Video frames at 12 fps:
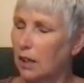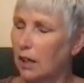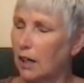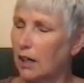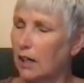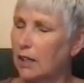
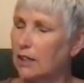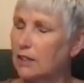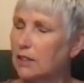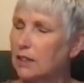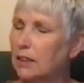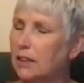
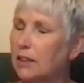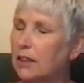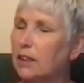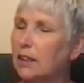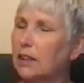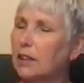
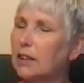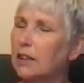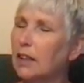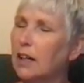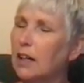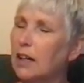azikiri
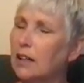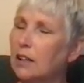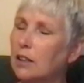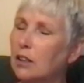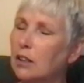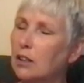
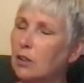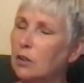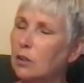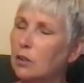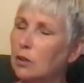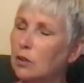
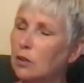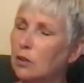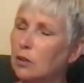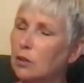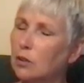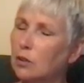akaro.
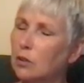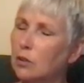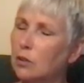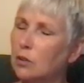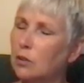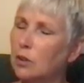
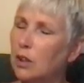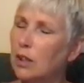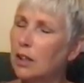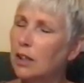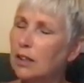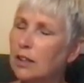
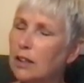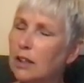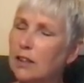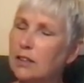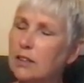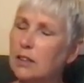
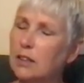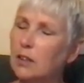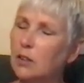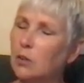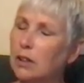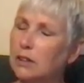Yes, dear
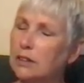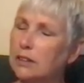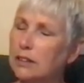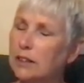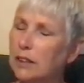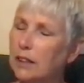ones,
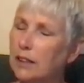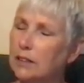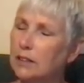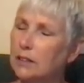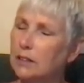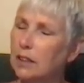
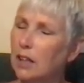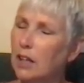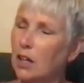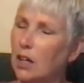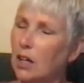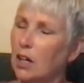yes.
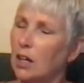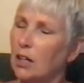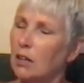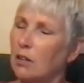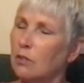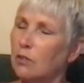
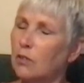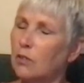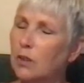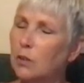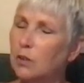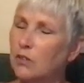
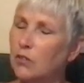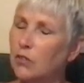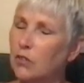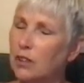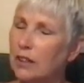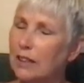
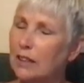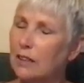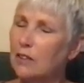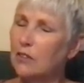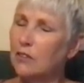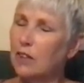Frequency
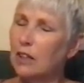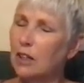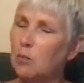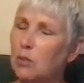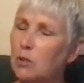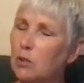is a
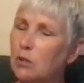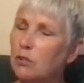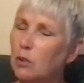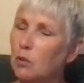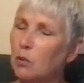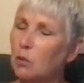
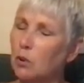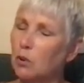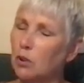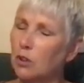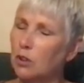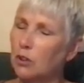beautiful
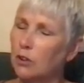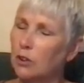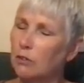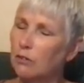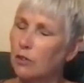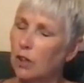word
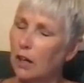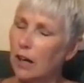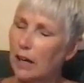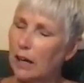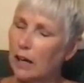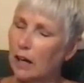for
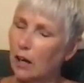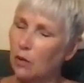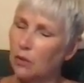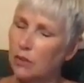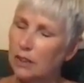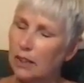how
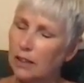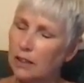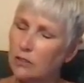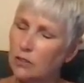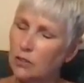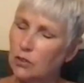the
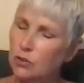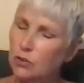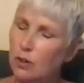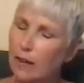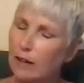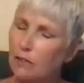angels
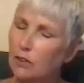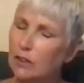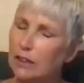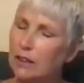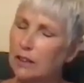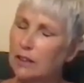travel
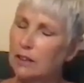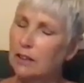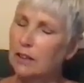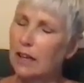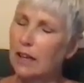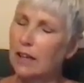in
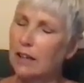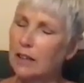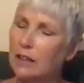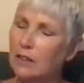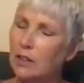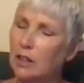
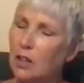and